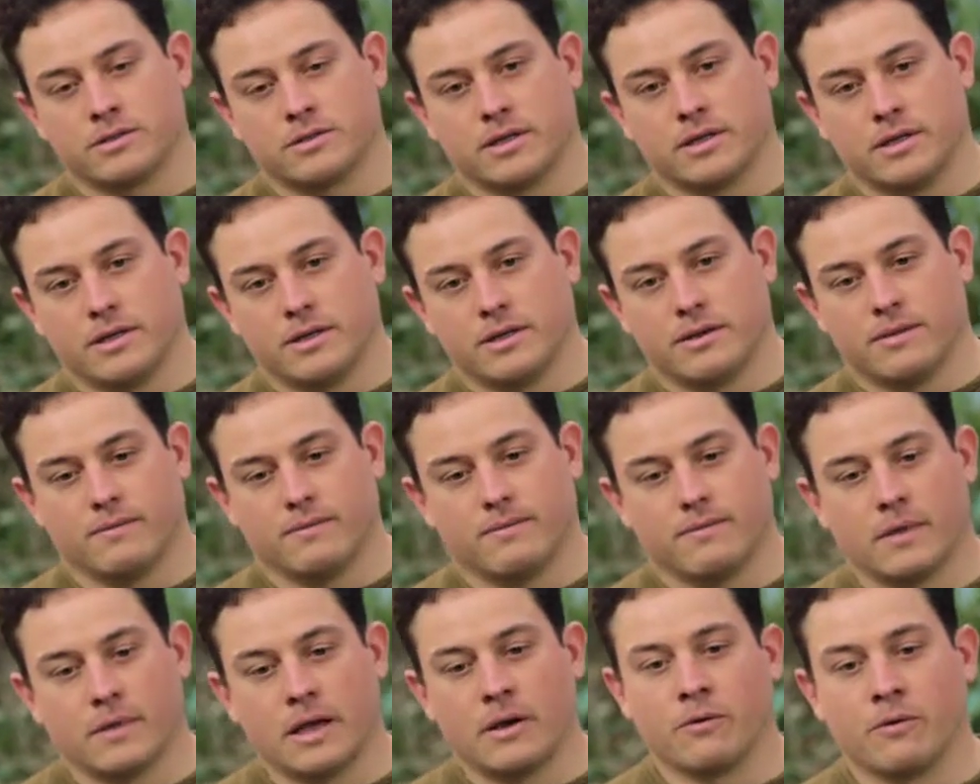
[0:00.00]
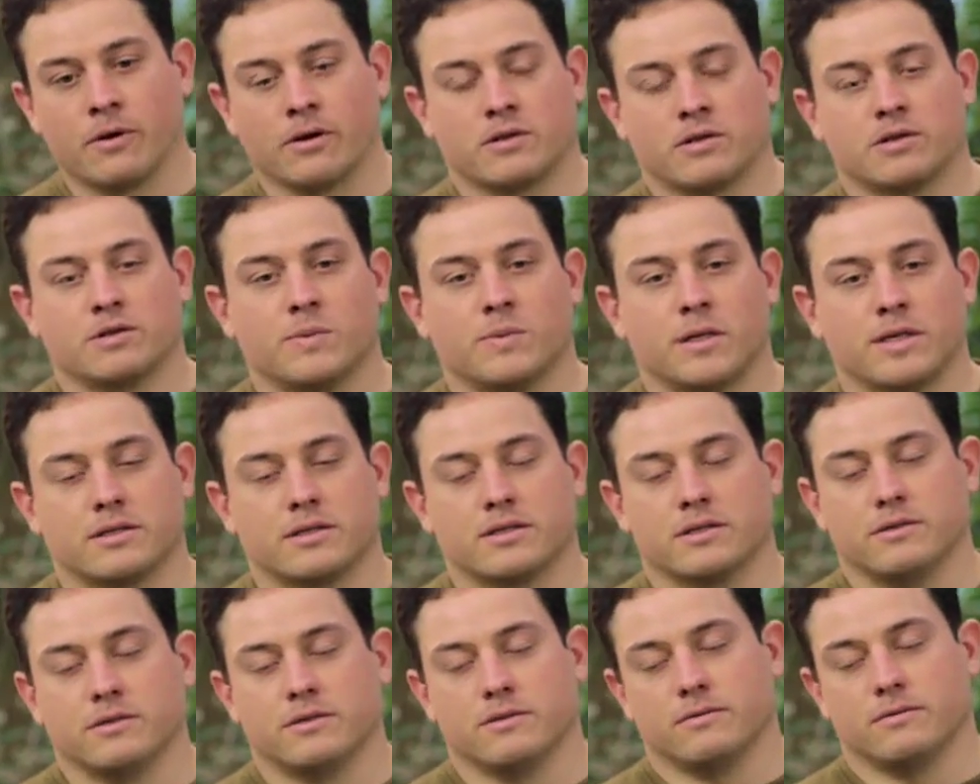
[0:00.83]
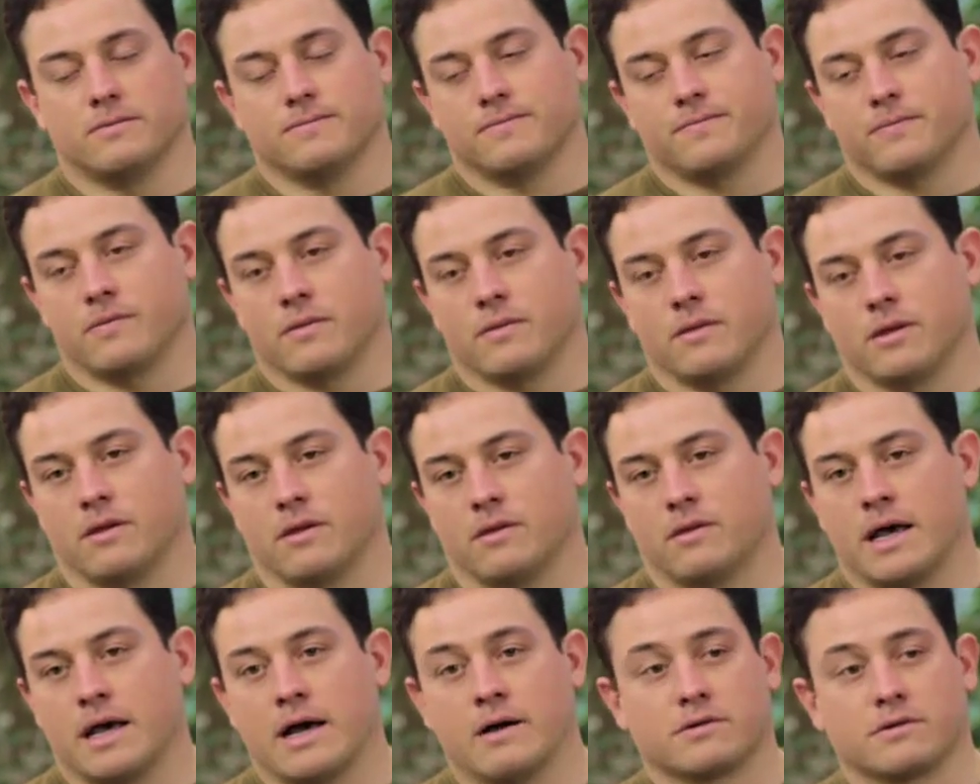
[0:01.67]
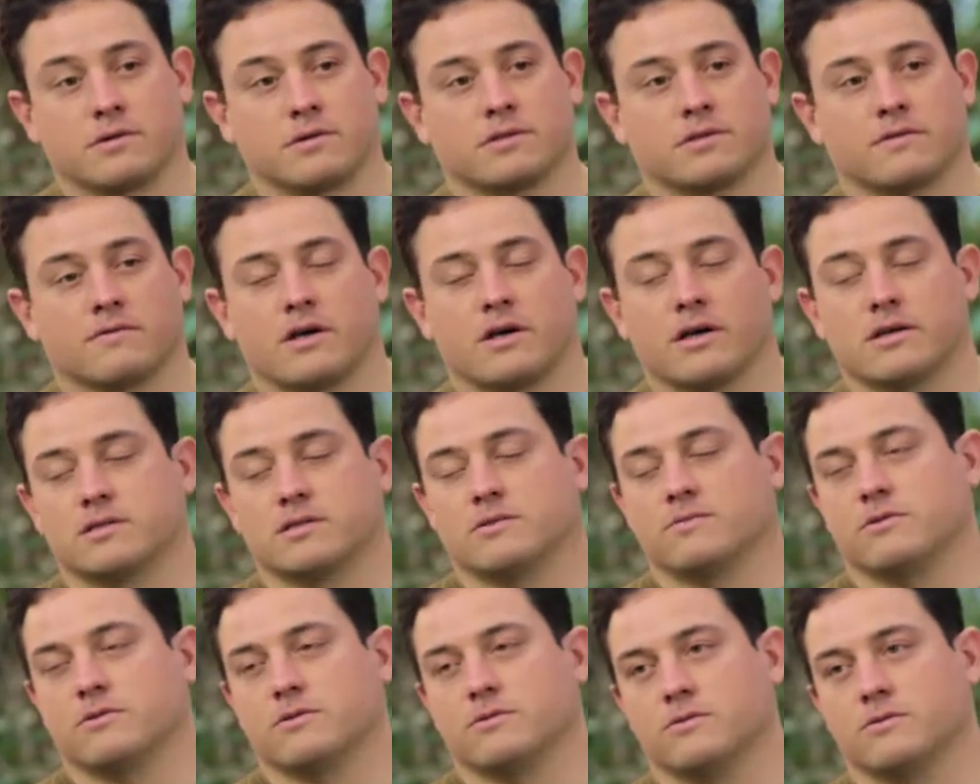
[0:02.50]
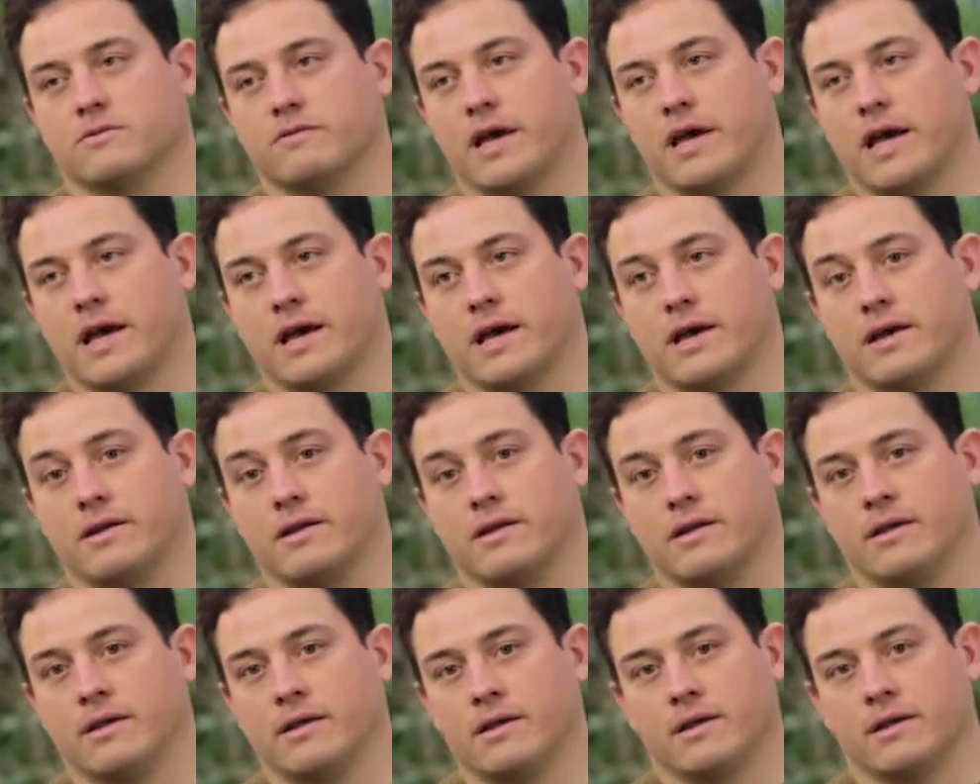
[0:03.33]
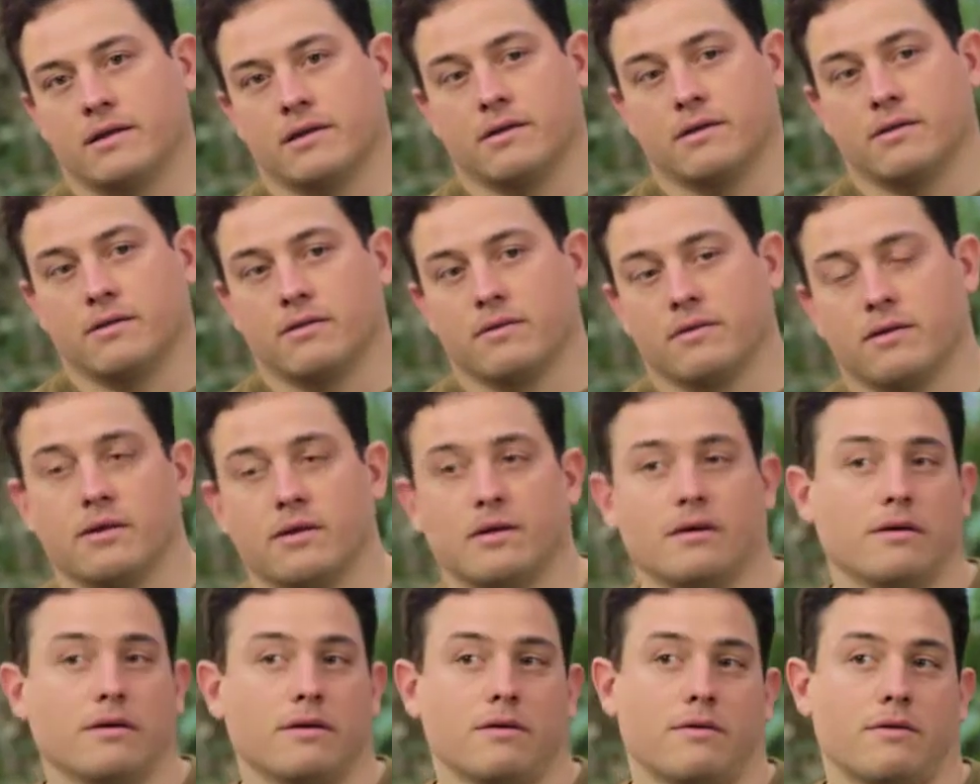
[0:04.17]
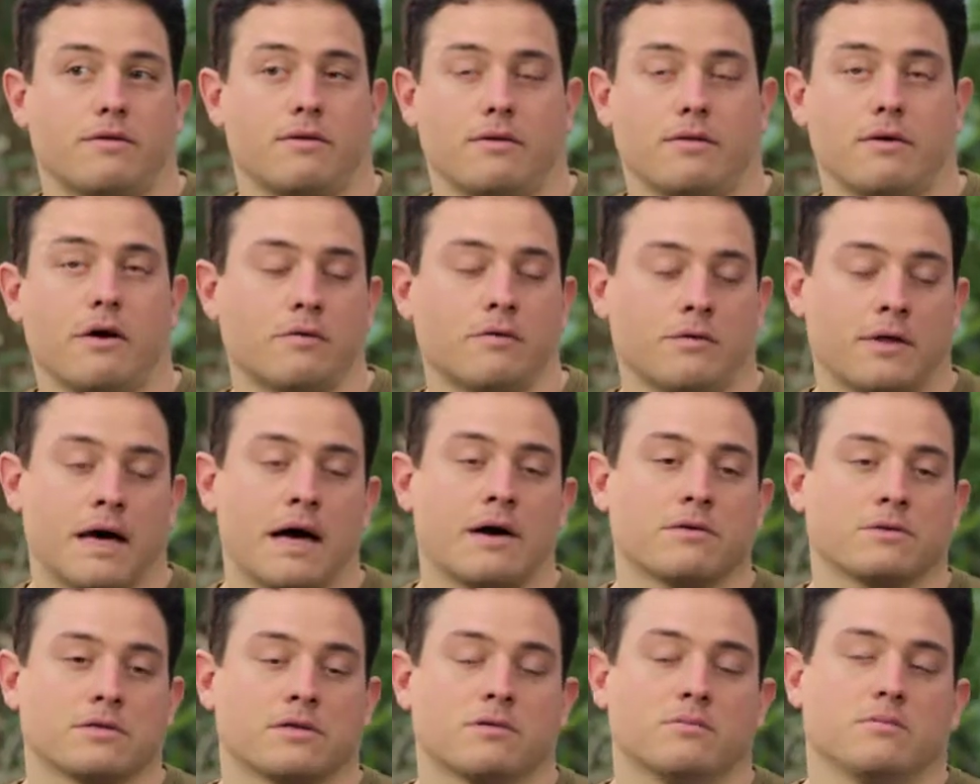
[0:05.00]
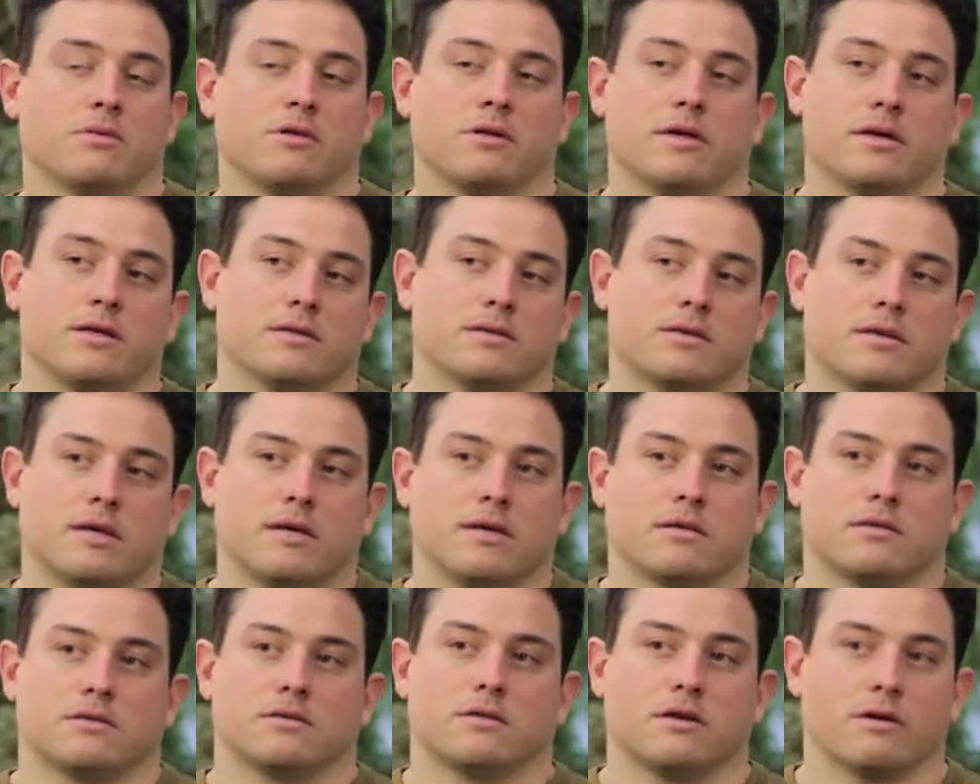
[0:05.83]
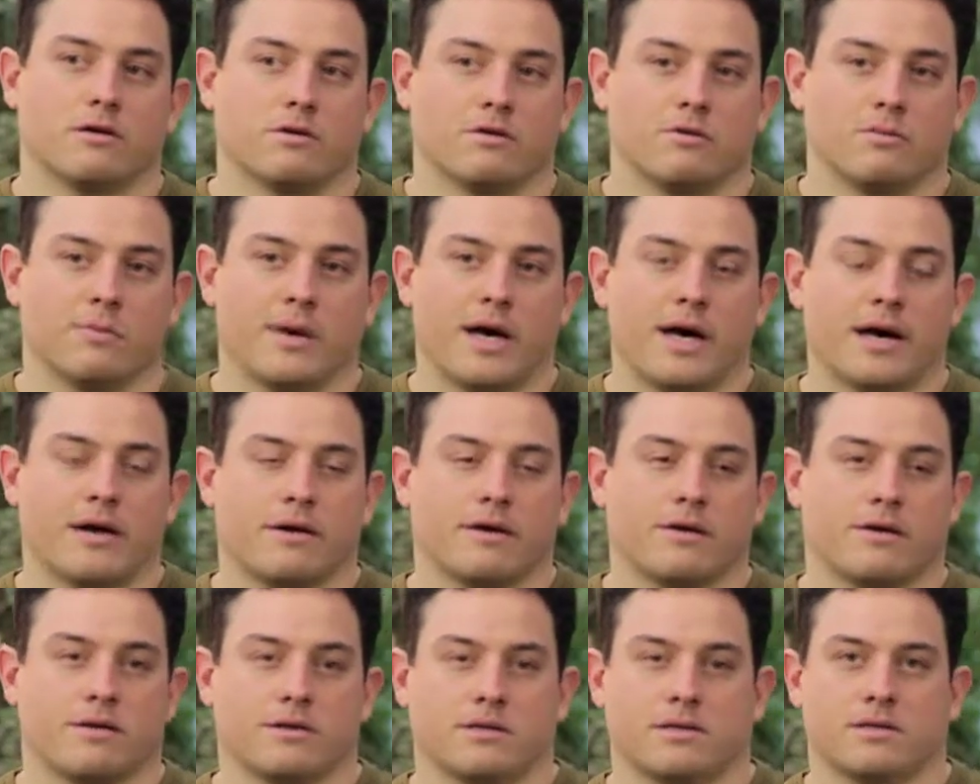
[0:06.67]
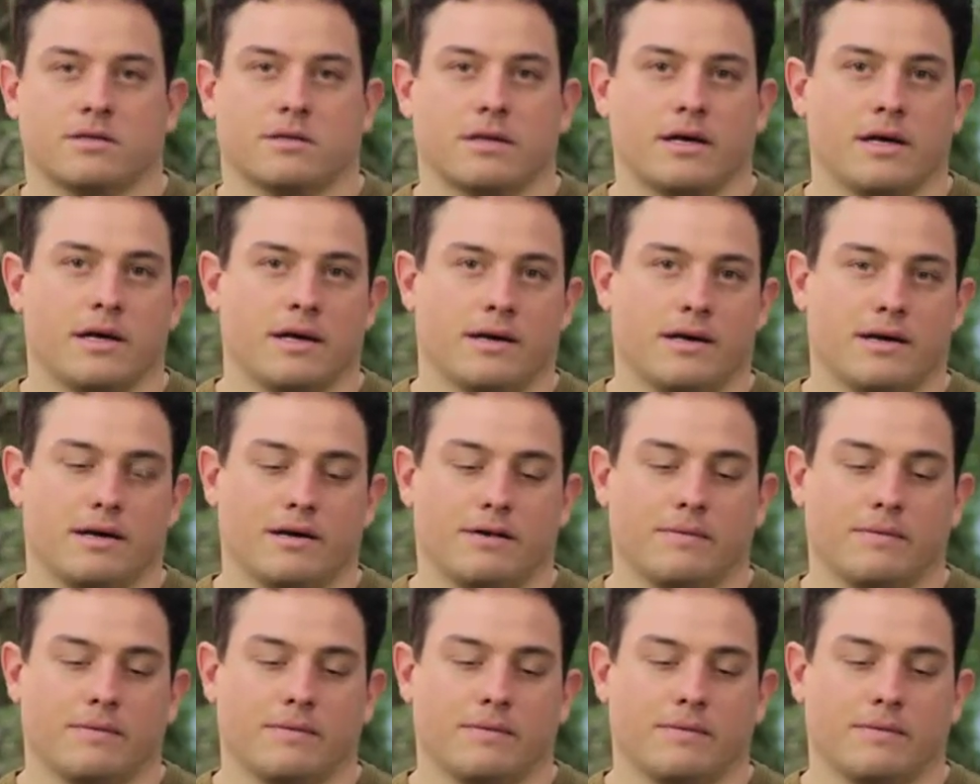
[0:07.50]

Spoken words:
I want to speak to the thousands of customers we've had and the 1,000+ Kickstarter backers that